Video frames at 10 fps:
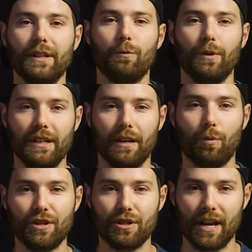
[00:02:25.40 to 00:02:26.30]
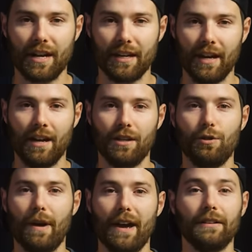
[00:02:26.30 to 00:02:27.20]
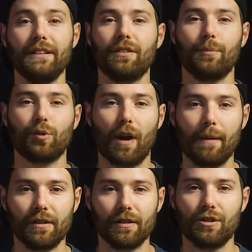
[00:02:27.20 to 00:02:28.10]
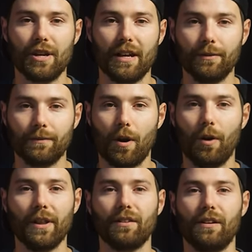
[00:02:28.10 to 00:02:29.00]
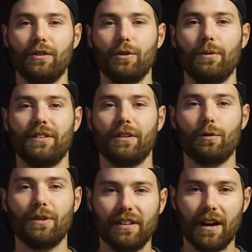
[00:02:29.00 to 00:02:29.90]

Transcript: zero testing along with some issues he had along the way. We do the same